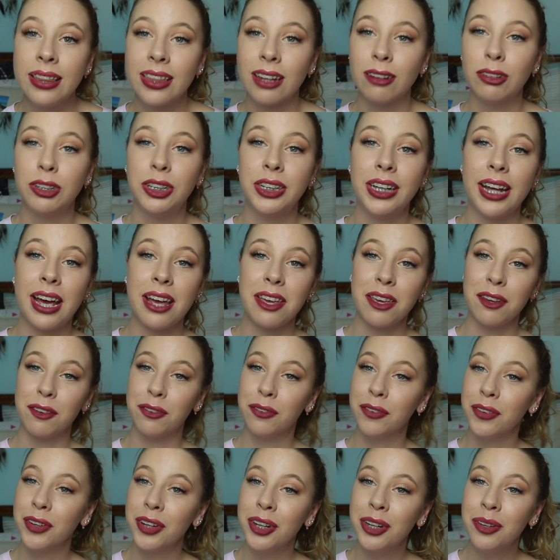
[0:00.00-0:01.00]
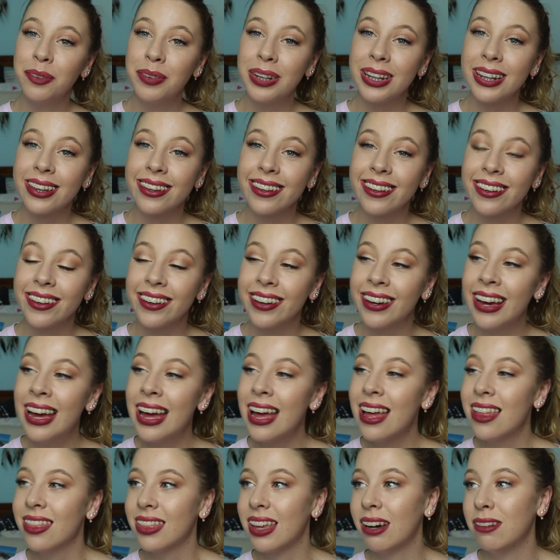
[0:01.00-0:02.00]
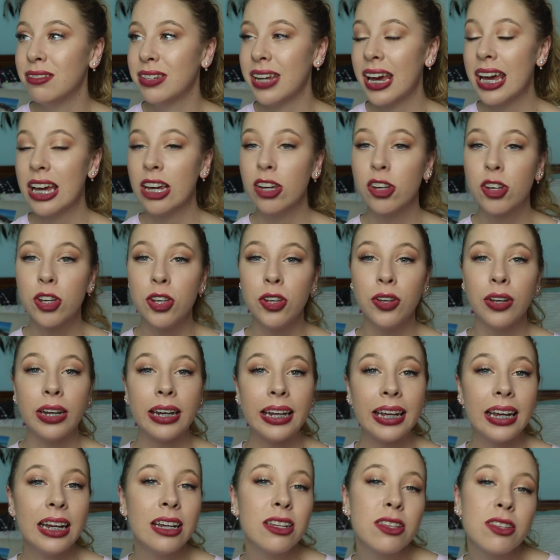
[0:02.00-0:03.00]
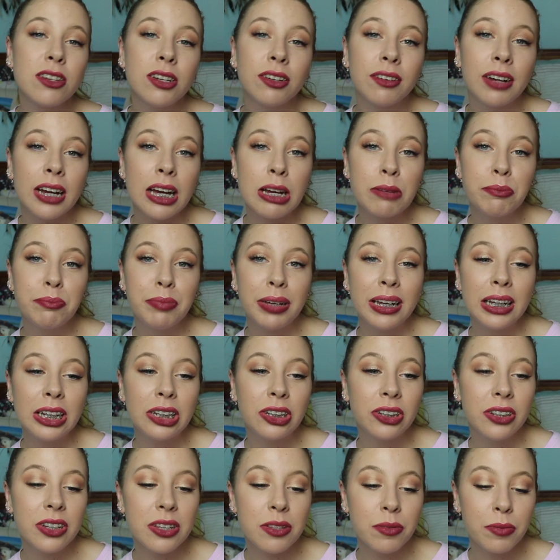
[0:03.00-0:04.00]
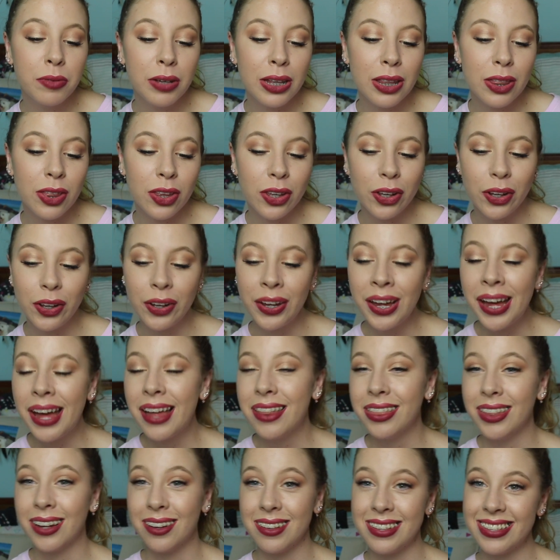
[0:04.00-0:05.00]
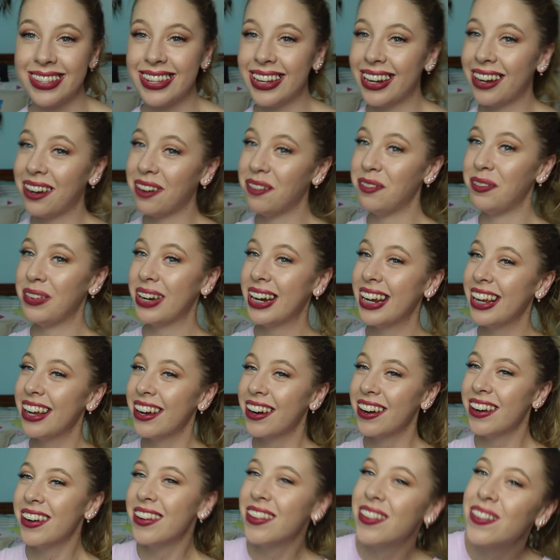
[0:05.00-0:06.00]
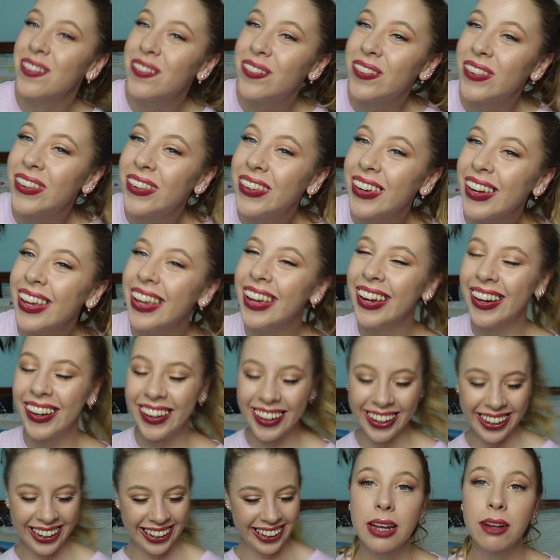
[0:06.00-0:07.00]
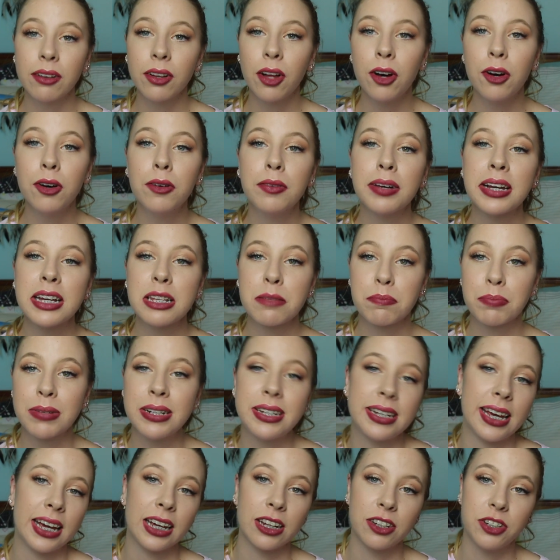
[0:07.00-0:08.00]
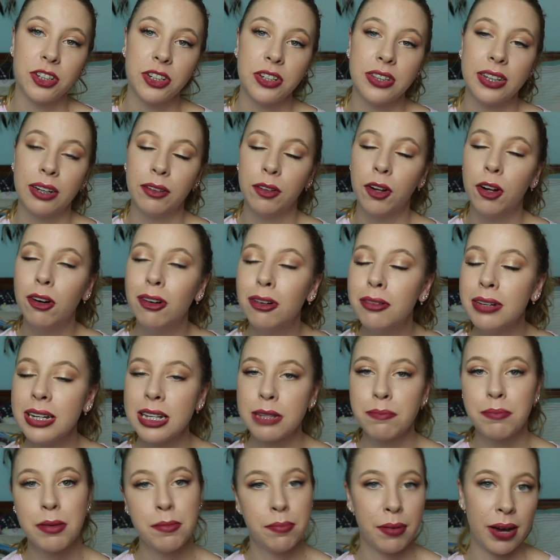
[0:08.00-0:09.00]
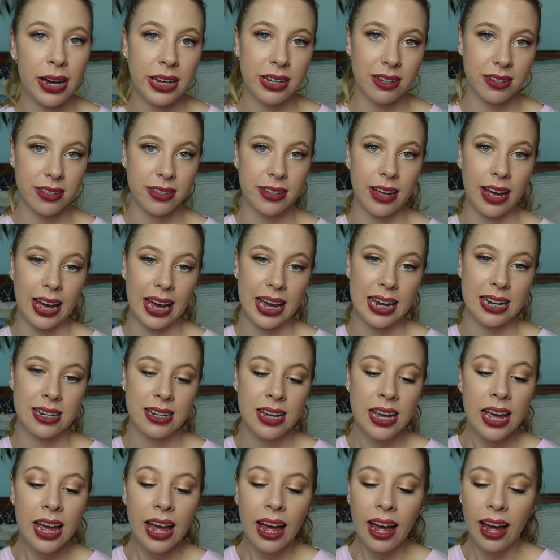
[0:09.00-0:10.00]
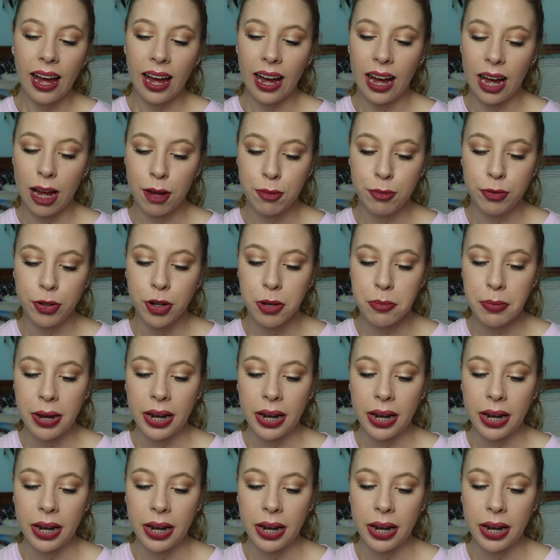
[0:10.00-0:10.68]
they'll share your food with you, they'll take cute Instagram pictures with you, they'll sit in videos for you, they'll always protect you, they'll always be by your side. No